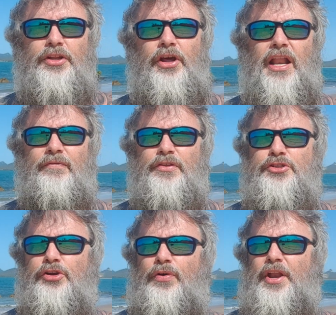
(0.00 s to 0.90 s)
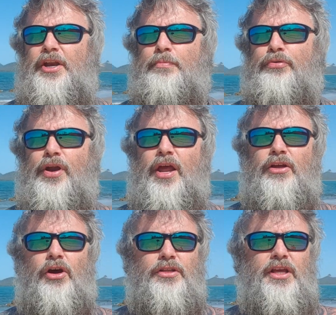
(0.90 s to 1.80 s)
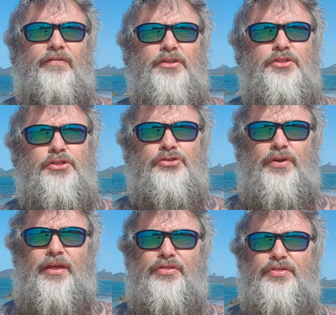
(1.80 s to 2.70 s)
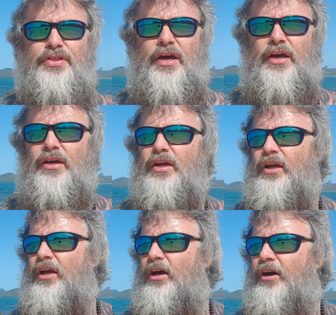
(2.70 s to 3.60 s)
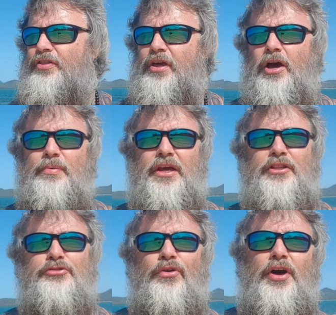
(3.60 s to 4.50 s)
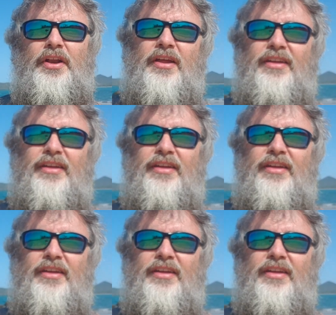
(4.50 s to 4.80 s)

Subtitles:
And I love the serenity prayer. God, give us the strength, I hope I get this right,